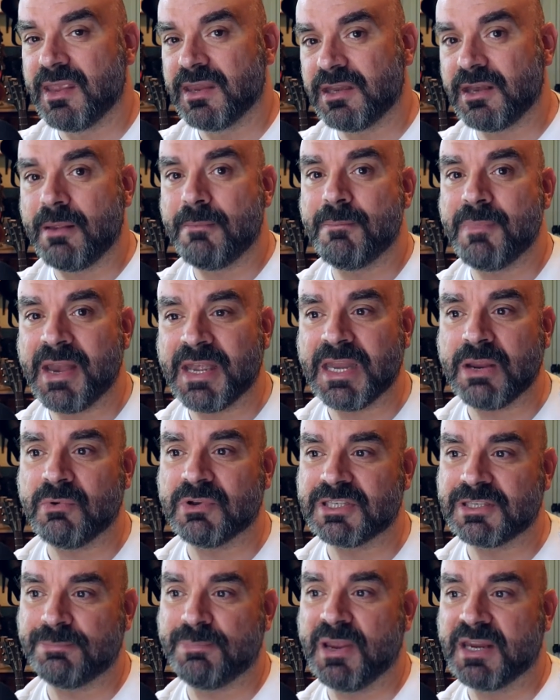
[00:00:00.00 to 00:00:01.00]
Many
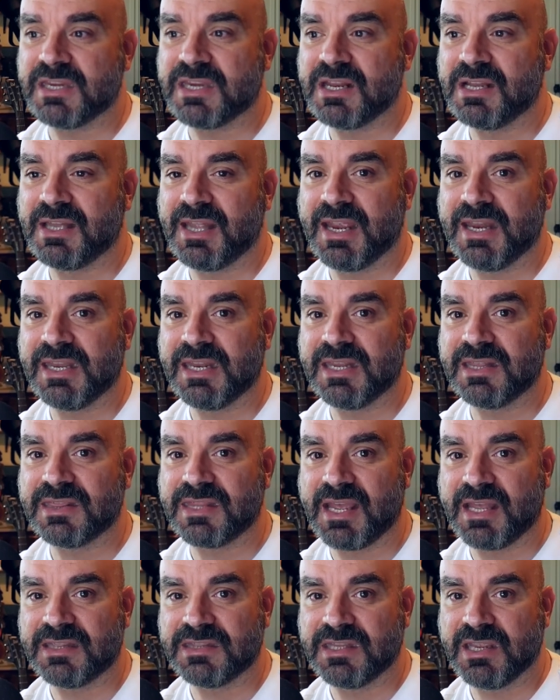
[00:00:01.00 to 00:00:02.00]
were speculating
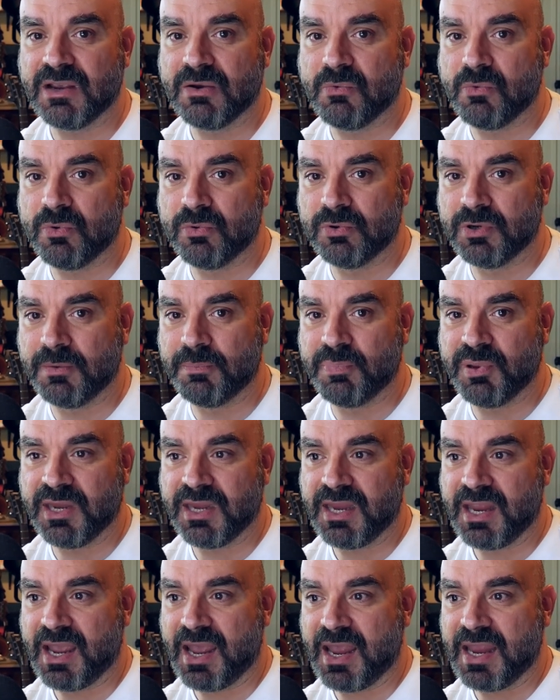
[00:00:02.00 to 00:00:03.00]
that there would
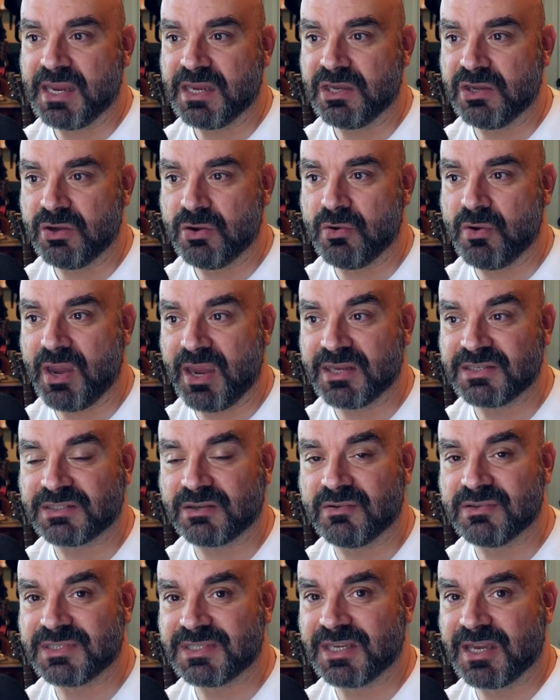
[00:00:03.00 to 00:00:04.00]
be a new
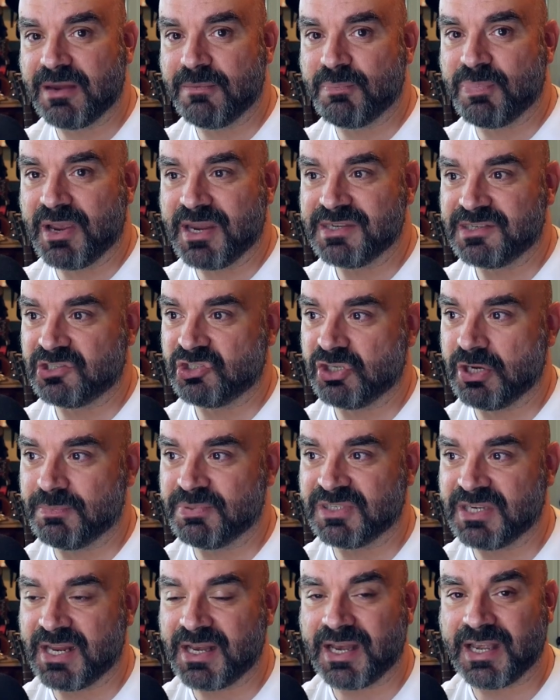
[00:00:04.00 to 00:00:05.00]
SoC-based
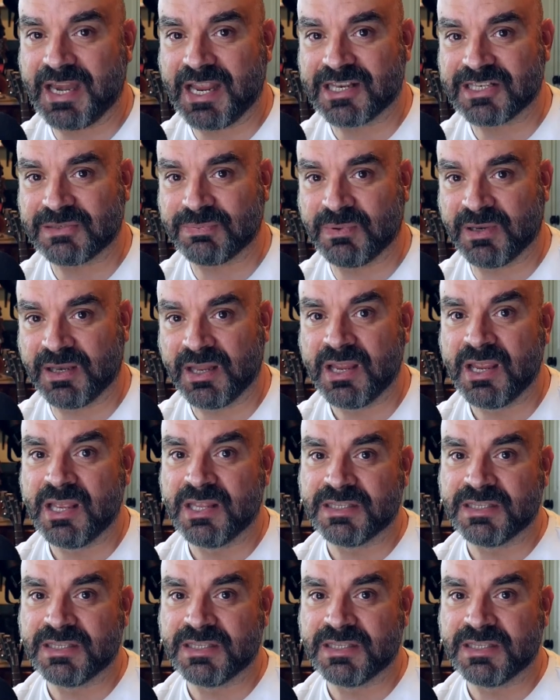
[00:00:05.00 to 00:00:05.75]
chipset announcement